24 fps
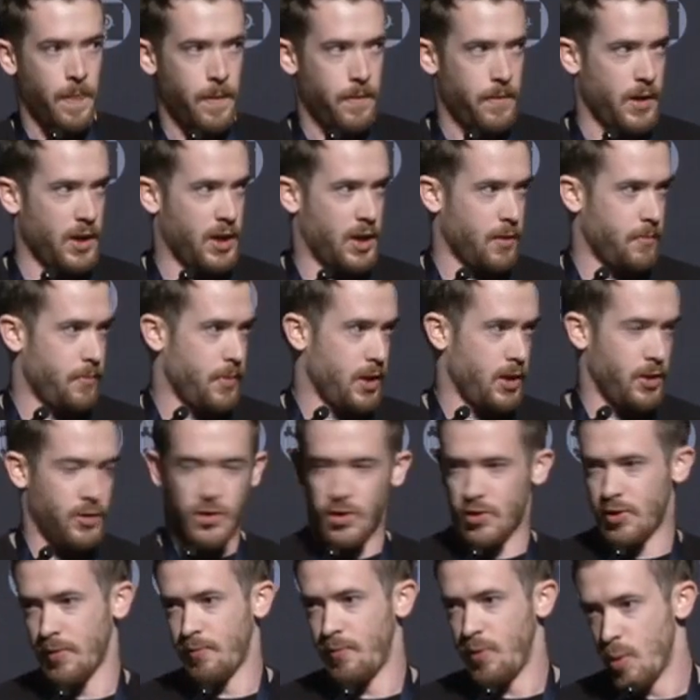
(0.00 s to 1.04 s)
it can be
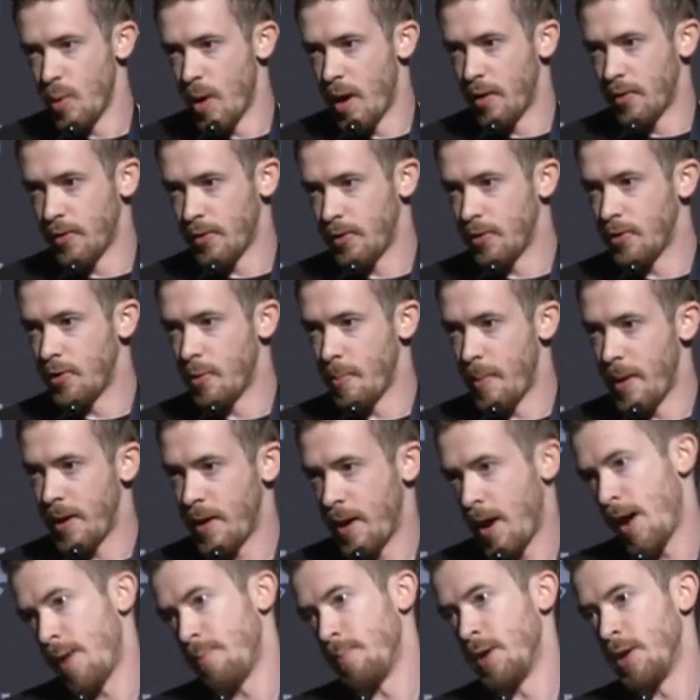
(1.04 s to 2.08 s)
just a few hours to domain
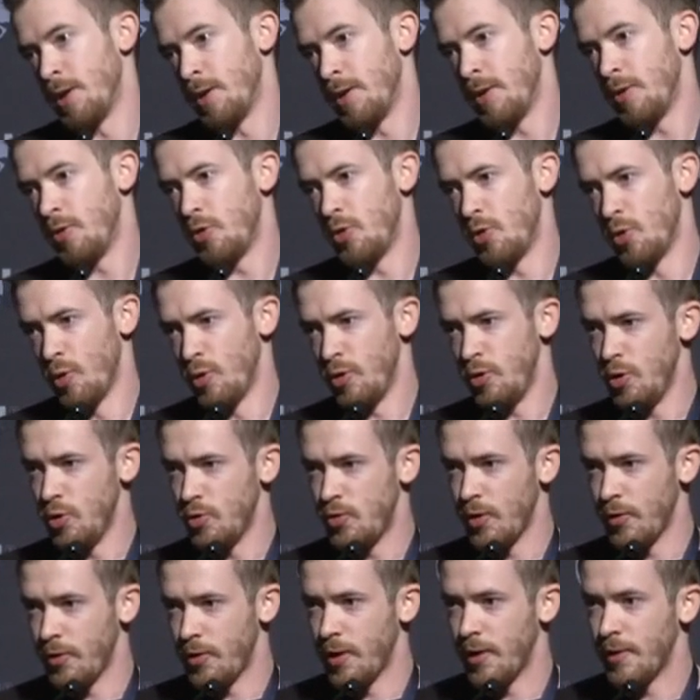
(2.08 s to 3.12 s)
admin,
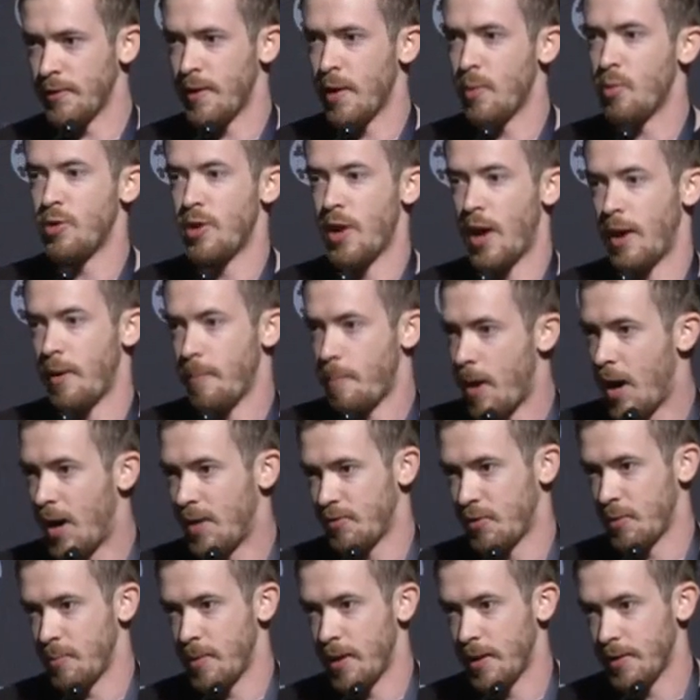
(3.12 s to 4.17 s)
using things that would not have
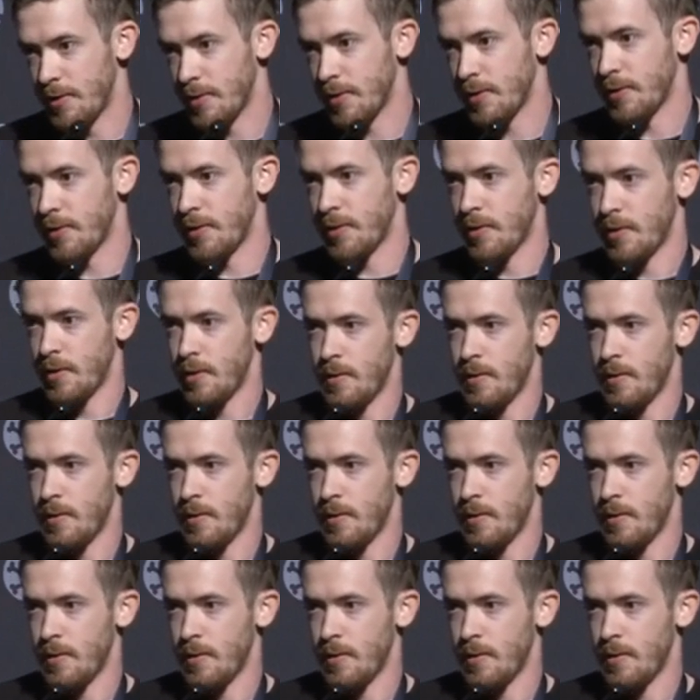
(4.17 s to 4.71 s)
popped from Nessus.